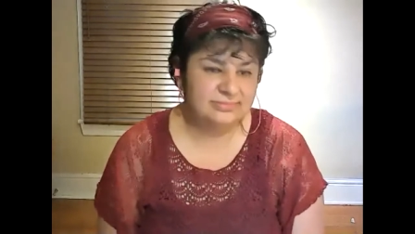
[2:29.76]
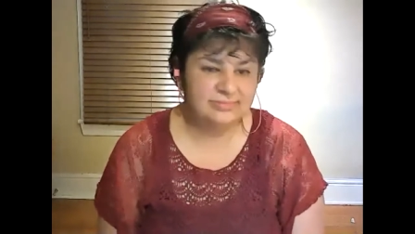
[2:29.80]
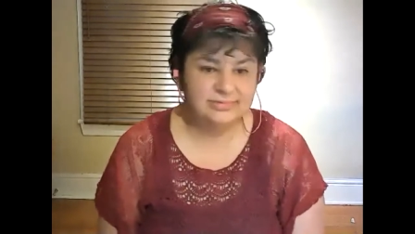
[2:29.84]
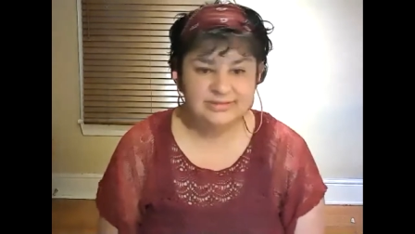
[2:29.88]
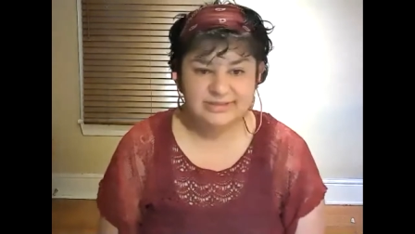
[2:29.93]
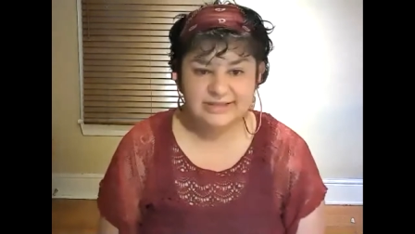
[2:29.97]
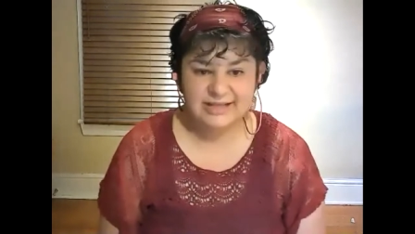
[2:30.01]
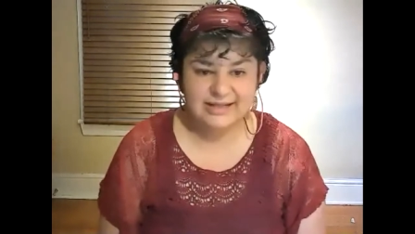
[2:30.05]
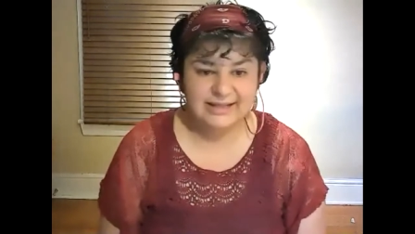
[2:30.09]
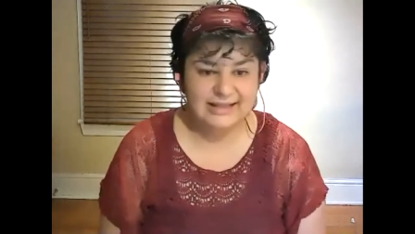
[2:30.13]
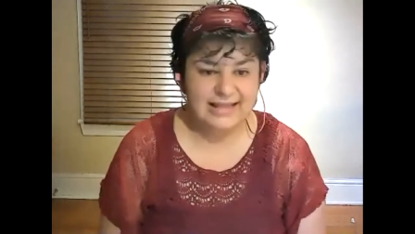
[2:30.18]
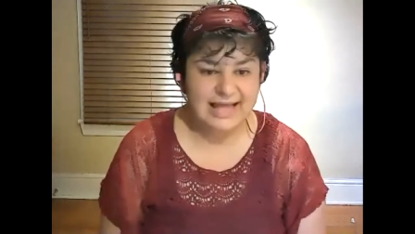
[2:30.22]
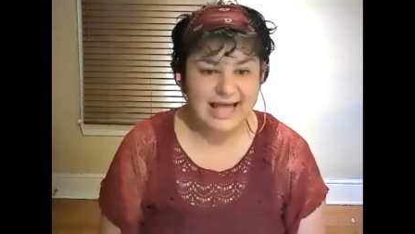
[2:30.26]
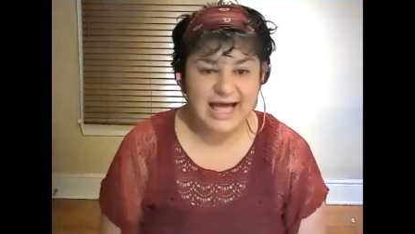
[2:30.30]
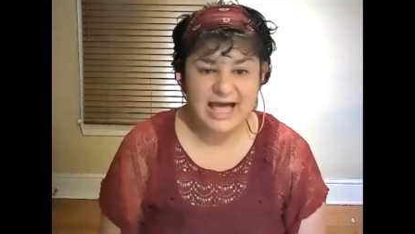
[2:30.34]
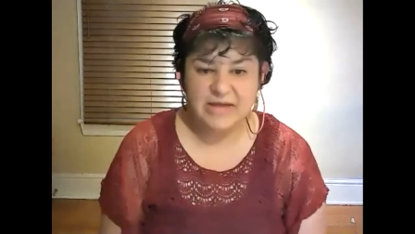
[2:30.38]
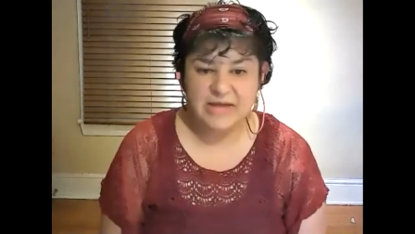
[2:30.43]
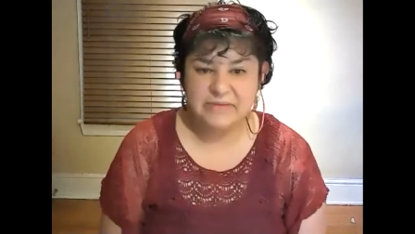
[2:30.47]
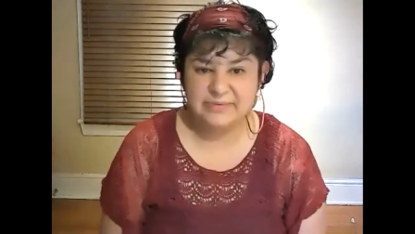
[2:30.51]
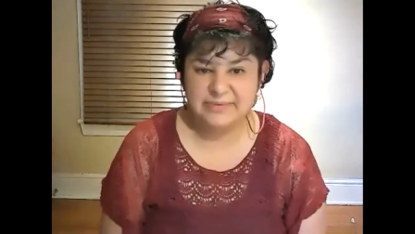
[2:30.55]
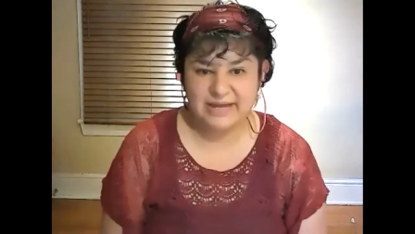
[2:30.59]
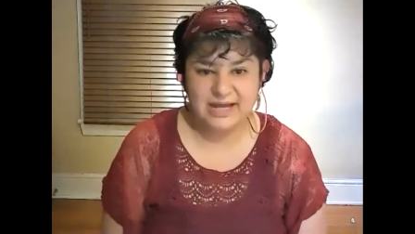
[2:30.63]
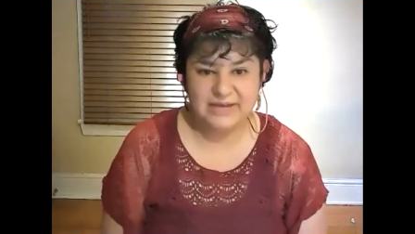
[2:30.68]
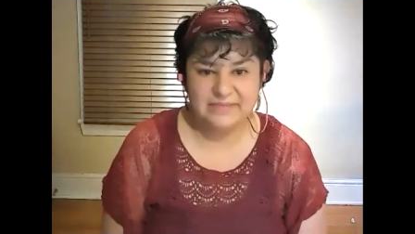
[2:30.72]
the
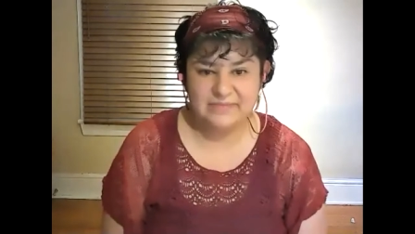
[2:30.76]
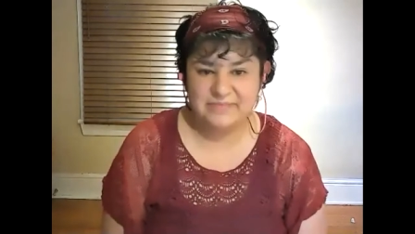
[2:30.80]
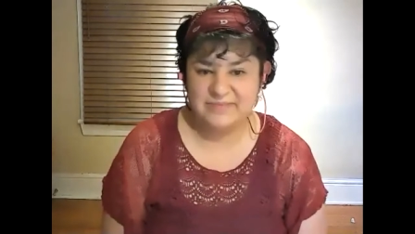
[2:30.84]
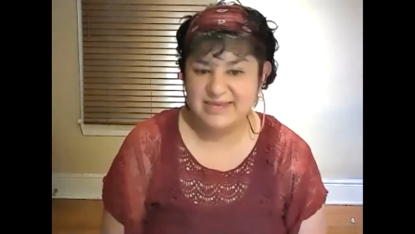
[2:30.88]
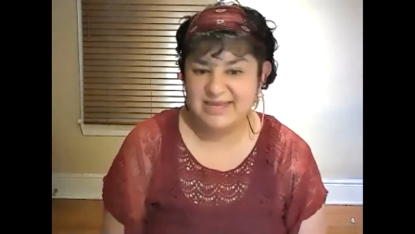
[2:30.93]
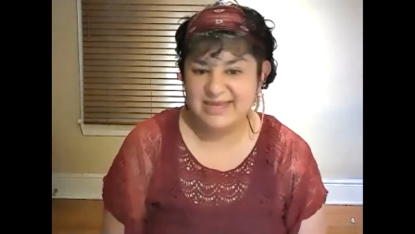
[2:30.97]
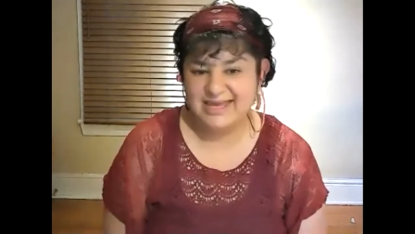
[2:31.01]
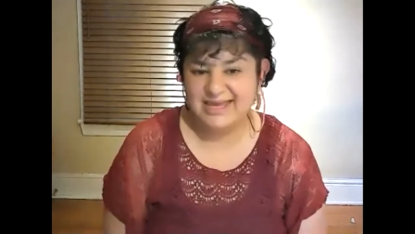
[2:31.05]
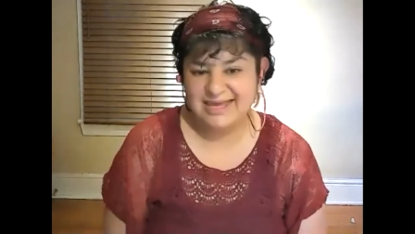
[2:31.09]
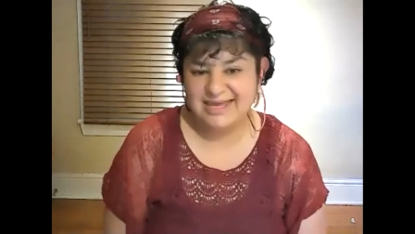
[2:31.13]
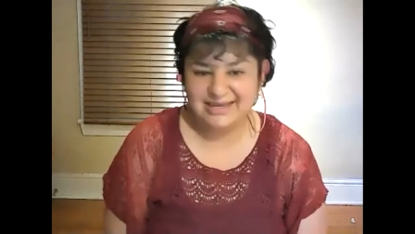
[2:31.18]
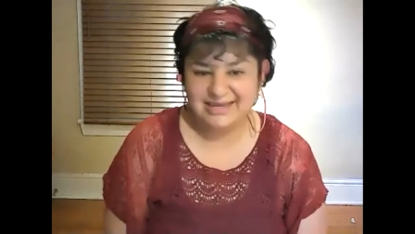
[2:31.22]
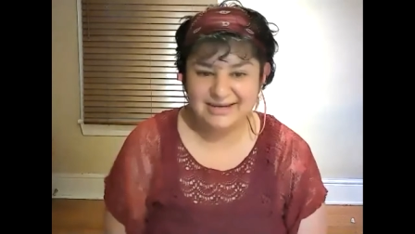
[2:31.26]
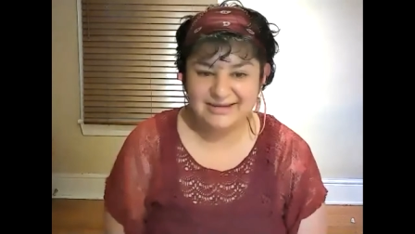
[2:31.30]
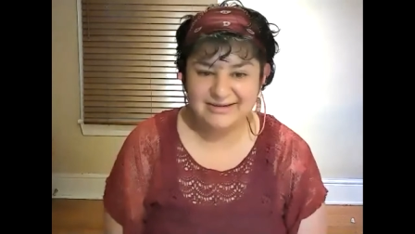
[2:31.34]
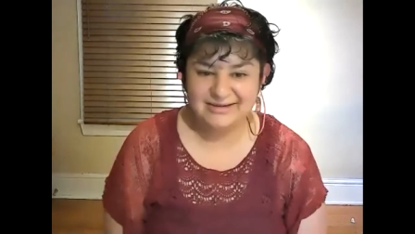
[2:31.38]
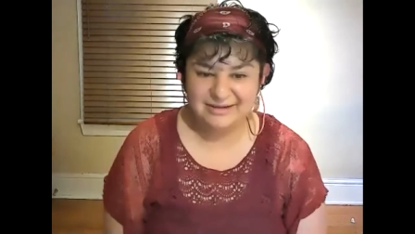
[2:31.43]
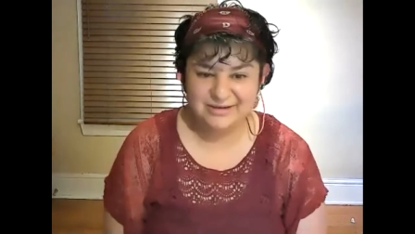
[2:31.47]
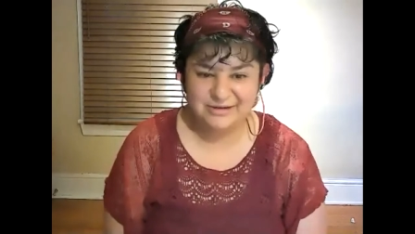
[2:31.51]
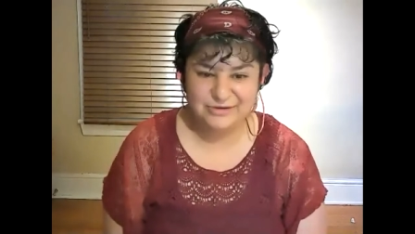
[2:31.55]
lab I'm in,